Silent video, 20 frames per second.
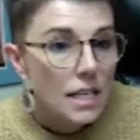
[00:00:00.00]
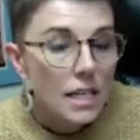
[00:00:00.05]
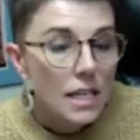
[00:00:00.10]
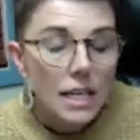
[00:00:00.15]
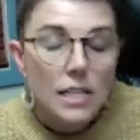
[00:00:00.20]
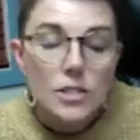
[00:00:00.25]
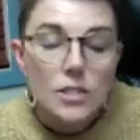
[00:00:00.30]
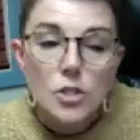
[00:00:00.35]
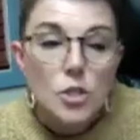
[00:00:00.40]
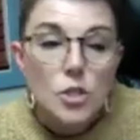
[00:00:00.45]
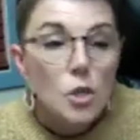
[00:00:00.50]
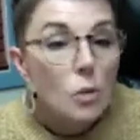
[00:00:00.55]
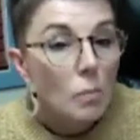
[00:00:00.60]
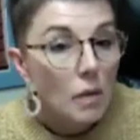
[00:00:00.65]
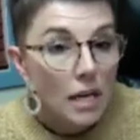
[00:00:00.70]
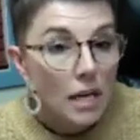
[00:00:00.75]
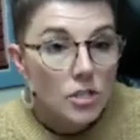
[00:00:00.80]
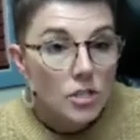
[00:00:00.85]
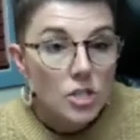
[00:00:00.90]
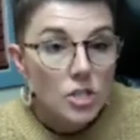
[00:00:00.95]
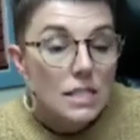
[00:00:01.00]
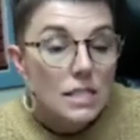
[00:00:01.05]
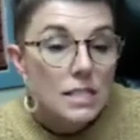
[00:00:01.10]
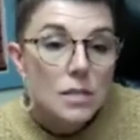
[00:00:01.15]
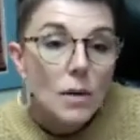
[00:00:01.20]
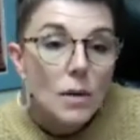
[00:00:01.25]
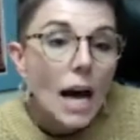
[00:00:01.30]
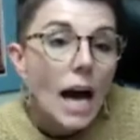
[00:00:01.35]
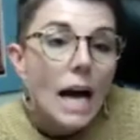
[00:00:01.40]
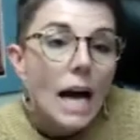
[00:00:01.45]
it's too much. And
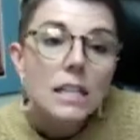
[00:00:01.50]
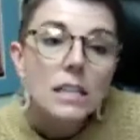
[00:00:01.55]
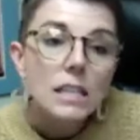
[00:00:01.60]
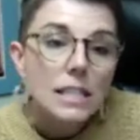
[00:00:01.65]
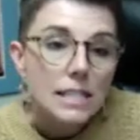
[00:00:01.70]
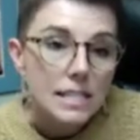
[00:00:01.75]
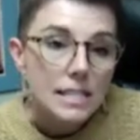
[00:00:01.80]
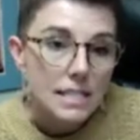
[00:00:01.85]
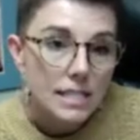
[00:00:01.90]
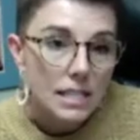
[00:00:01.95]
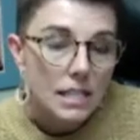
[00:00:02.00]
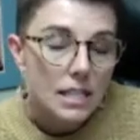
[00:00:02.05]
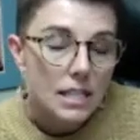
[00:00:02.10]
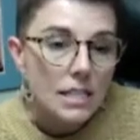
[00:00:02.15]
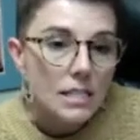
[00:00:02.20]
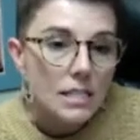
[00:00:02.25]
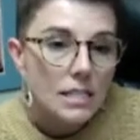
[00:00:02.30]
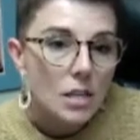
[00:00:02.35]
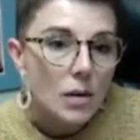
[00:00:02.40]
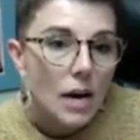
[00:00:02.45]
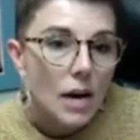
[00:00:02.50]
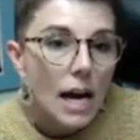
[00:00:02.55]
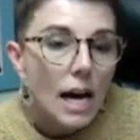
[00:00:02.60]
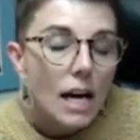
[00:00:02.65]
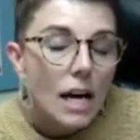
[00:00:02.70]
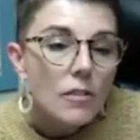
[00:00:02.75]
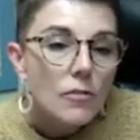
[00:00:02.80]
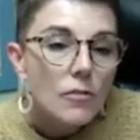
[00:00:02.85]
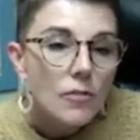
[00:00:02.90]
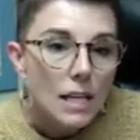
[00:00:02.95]
so I had to listen. And so I
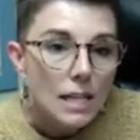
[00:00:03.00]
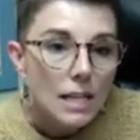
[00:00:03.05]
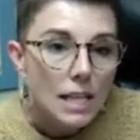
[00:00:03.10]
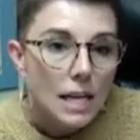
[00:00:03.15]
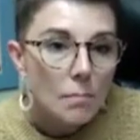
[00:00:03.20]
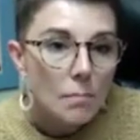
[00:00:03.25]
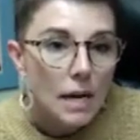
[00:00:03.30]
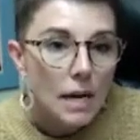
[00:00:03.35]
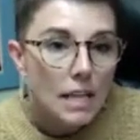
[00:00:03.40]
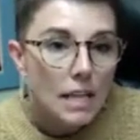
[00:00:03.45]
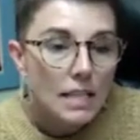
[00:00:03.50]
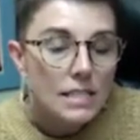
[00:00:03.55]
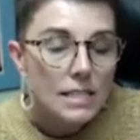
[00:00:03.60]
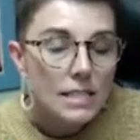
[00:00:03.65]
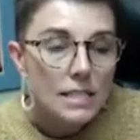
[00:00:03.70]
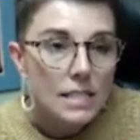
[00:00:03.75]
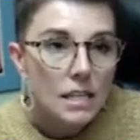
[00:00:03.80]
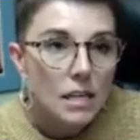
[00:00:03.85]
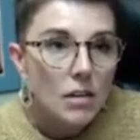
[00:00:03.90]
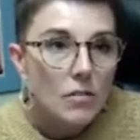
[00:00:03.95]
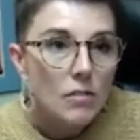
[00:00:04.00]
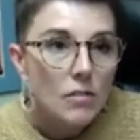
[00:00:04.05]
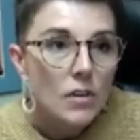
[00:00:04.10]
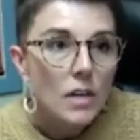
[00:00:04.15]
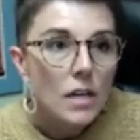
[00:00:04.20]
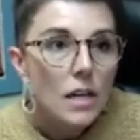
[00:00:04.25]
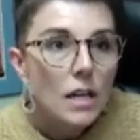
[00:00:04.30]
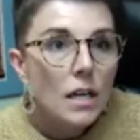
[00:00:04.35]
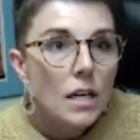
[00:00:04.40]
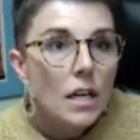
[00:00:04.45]
had to find that balance of,
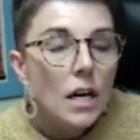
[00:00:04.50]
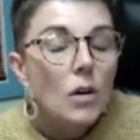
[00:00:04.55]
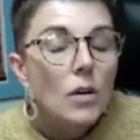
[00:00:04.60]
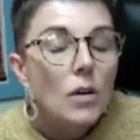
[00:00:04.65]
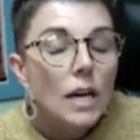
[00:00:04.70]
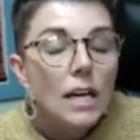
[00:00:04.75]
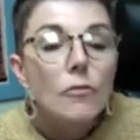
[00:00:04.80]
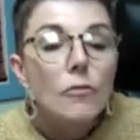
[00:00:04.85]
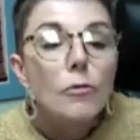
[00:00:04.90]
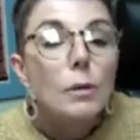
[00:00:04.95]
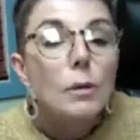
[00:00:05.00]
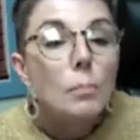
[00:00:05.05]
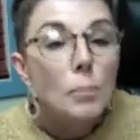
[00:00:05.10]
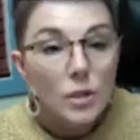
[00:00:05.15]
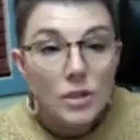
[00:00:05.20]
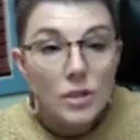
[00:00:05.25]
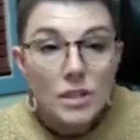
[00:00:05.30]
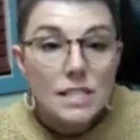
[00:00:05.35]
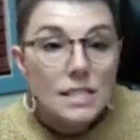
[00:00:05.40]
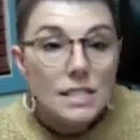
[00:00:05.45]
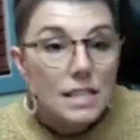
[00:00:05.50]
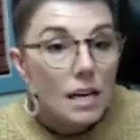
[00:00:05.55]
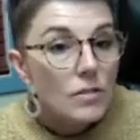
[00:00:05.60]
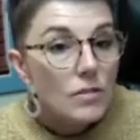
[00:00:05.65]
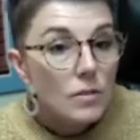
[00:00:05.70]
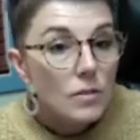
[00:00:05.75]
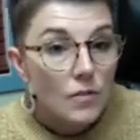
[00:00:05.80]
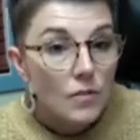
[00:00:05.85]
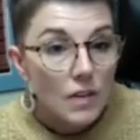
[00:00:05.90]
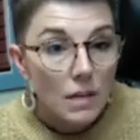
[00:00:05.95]
okay, if we put this out
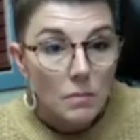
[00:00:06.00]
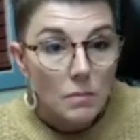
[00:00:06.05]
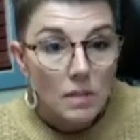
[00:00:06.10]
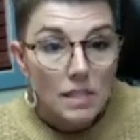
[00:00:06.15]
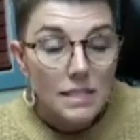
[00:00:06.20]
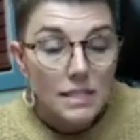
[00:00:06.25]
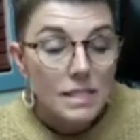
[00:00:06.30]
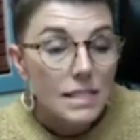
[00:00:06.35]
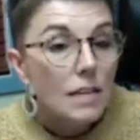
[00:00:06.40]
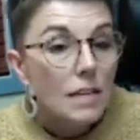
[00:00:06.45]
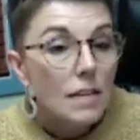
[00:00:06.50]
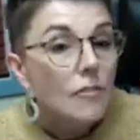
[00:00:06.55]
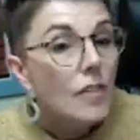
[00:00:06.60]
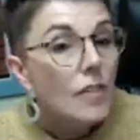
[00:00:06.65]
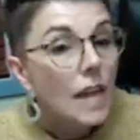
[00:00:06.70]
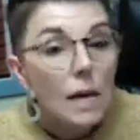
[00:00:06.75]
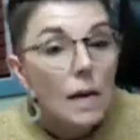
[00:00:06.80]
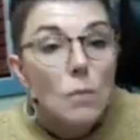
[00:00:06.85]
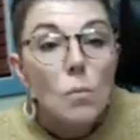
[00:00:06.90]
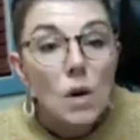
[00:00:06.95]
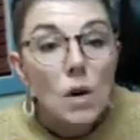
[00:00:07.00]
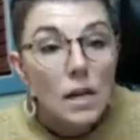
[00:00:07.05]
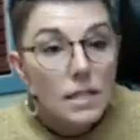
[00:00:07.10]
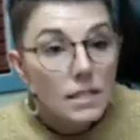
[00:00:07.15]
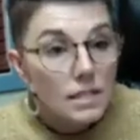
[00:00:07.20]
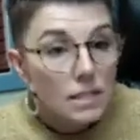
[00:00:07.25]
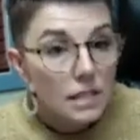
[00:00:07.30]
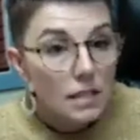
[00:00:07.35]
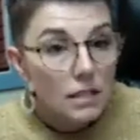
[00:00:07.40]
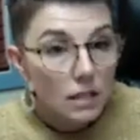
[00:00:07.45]
to families, if they want
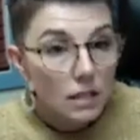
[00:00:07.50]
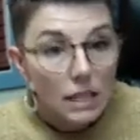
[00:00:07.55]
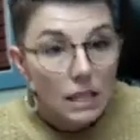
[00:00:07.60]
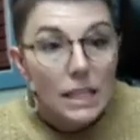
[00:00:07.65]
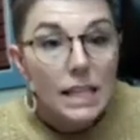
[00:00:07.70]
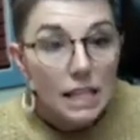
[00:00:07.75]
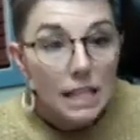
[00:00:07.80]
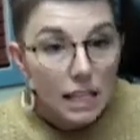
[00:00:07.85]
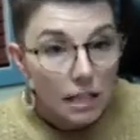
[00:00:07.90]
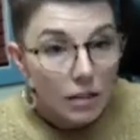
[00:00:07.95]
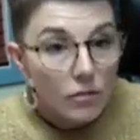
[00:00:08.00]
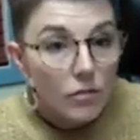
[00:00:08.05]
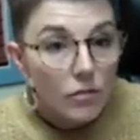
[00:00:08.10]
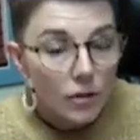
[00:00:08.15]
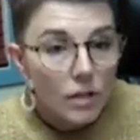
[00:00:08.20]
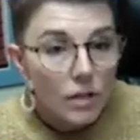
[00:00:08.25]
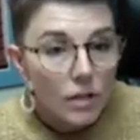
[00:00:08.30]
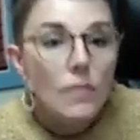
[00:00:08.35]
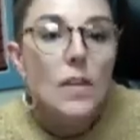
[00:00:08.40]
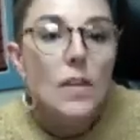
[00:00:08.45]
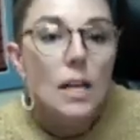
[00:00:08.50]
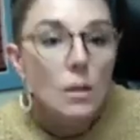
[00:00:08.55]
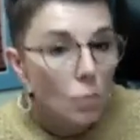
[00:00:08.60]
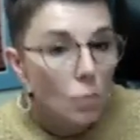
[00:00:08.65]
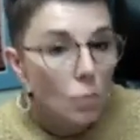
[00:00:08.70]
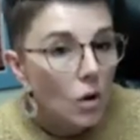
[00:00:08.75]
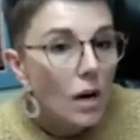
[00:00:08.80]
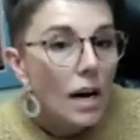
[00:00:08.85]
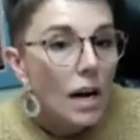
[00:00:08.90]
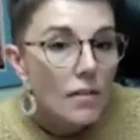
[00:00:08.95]
to leave, then
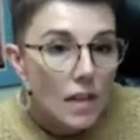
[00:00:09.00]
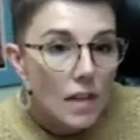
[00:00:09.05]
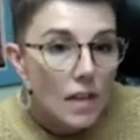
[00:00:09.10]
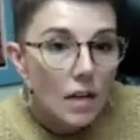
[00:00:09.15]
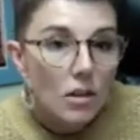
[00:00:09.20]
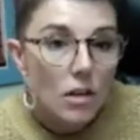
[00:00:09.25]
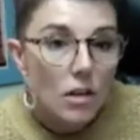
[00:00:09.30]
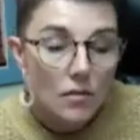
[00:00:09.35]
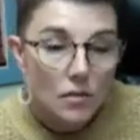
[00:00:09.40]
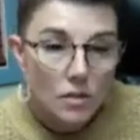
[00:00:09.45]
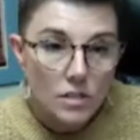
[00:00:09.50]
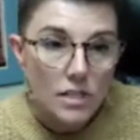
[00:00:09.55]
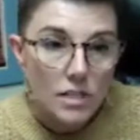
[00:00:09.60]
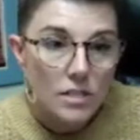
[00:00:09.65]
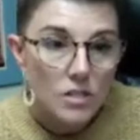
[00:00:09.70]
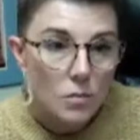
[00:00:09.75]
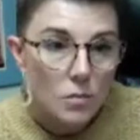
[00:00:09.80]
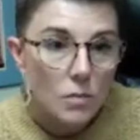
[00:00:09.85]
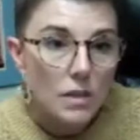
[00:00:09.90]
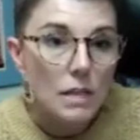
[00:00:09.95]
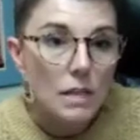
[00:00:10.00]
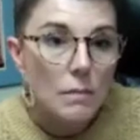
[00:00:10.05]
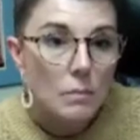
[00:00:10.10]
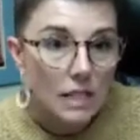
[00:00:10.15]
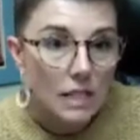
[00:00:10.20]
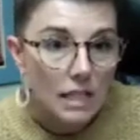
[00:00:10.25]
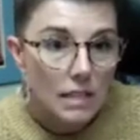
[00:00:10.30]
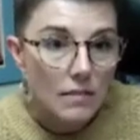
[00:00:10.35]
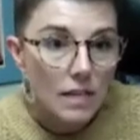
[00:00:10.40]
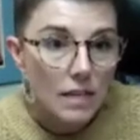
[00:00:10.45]
we'll have that conversation with them
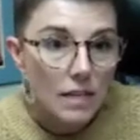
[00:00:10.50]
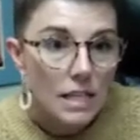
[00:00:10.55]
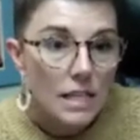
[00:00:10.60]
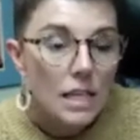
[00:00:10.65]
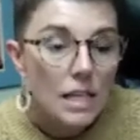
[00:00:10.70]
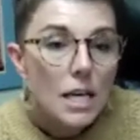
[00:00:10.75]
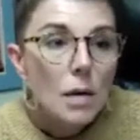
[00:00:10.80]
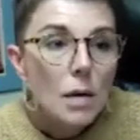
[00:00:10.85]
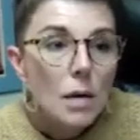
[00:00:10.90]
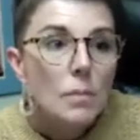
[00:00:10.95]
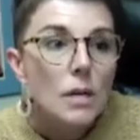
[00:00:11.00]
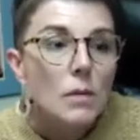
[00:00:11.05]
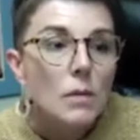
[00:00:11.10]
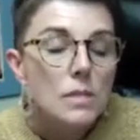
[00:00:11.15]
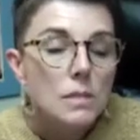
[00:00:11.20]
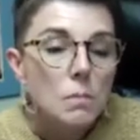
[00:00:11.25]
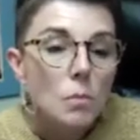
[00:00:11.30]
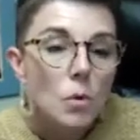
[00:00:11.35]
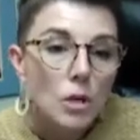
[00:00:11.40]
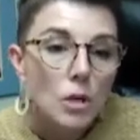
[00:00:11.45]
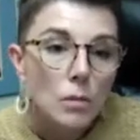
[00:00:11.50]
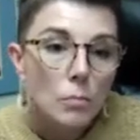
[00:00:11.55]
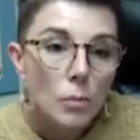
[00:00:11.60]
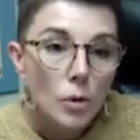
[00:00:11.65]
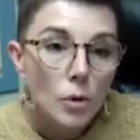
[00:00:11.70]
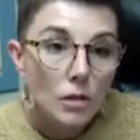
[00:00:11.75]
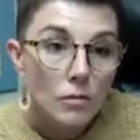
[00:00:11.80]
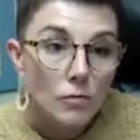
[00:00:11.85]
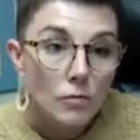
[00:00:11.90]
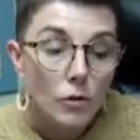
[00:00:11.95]
leaving. But it was more
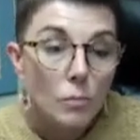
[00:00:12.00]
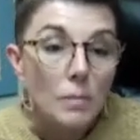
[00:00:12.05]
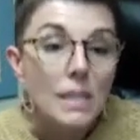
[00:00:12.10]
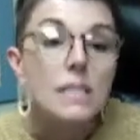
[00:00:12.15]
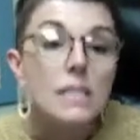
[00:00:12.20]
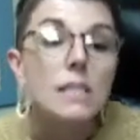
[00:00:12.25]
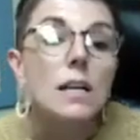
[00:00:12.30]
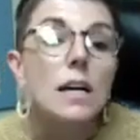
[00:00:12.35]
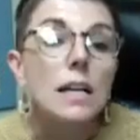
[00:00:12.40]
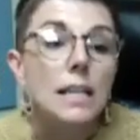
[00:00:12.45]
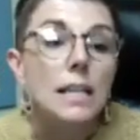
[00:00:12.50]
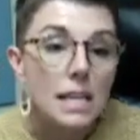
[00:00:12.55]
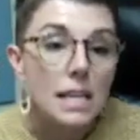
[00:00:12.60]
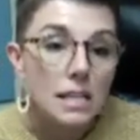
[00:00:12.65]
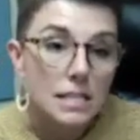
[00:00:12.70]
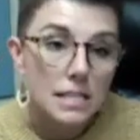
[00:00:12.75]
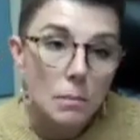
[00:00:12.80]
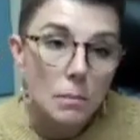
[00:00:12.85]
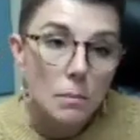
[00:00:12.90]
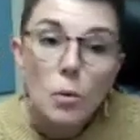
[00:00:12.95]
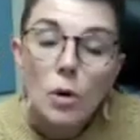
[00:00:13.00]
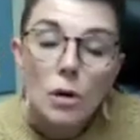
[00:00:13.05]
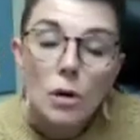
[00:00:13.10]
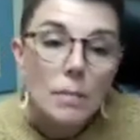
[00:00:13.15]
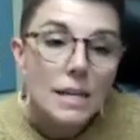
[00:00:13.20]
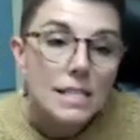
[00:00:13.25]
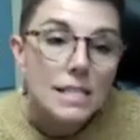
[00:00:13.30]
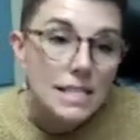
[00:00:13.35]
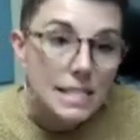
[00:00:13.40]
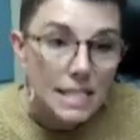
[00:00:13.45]
important for me to, again, support
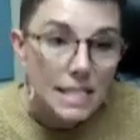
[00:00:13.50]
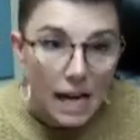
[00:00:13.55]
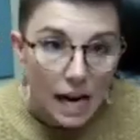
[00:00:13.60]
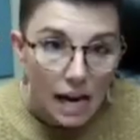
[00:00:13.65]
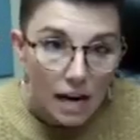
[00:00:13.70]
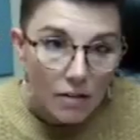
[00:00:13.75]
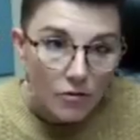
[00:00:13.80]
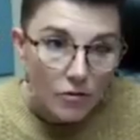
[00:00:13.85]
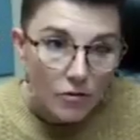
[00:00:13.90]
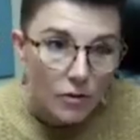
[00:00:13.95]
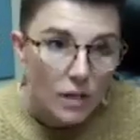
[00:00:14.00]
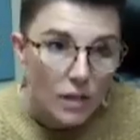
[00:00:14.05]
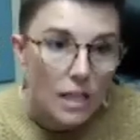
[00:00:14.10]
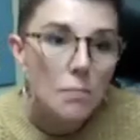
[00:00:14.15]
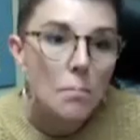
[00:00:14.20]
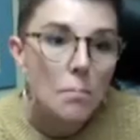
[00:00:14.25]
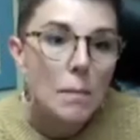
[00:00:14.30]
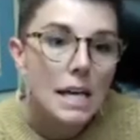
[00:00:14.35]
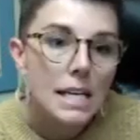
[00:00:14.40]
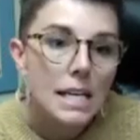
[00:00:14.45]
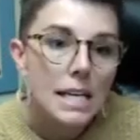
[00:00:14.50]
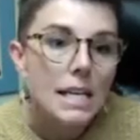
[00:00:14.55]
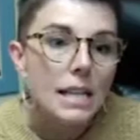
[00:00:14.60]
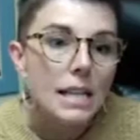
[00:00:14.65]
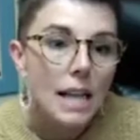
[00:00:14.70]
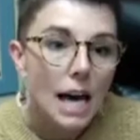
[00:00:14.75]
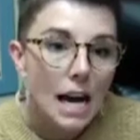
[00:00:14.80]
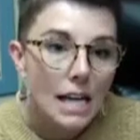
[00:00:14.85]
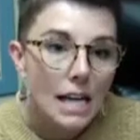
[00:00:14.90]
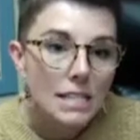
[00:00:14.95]
my staff in making
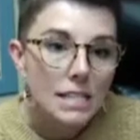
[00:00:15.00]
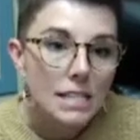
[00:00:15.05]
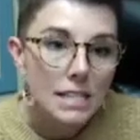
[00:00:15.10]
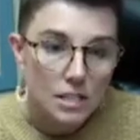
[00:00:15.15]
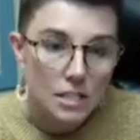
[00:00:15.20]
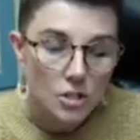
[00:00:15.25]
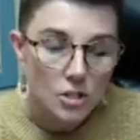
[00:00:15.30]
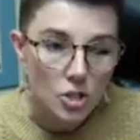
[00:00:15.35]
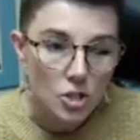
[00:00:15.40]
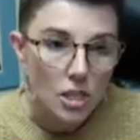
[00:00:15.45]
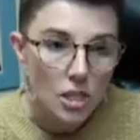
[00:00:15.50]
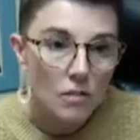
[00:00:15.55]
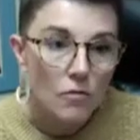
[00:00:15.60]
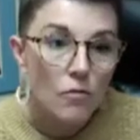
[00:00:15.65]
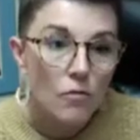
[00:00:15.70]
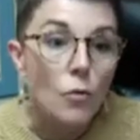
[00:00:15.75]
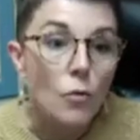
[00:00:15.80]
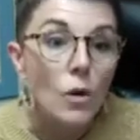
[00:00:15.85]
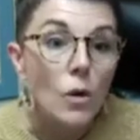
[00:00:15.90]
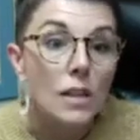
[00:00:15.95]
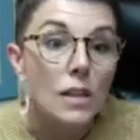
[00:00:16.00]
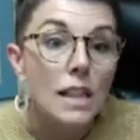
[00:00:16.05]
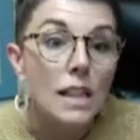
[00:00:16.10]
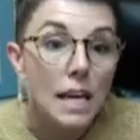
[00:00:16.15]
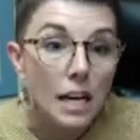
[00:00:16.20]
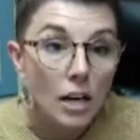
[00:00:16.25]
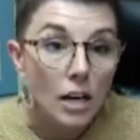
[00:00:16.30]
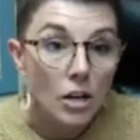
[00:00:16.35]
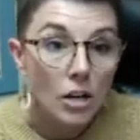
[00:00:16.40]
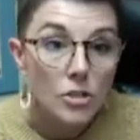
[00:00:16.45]
that decision for
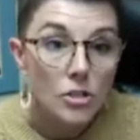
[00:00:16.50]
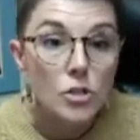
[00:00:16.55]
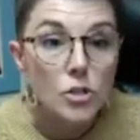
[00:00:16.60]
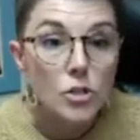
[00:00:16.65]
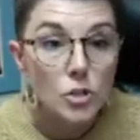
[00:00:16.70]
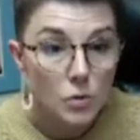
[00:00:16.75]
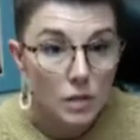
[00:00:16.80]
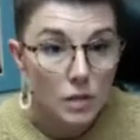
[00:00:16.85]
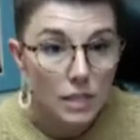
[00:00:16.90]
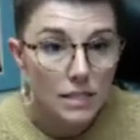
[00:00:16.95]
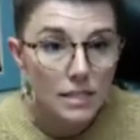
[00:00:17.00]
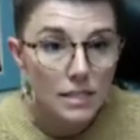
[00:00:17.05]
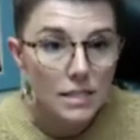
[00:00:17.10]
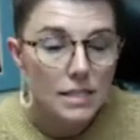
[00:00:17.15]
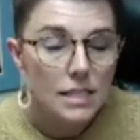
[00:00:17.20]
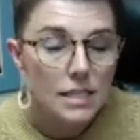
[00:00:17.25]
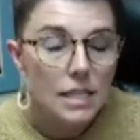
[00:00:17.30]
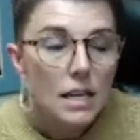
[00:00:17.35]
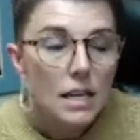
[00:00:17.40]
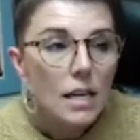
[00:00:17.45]
their students.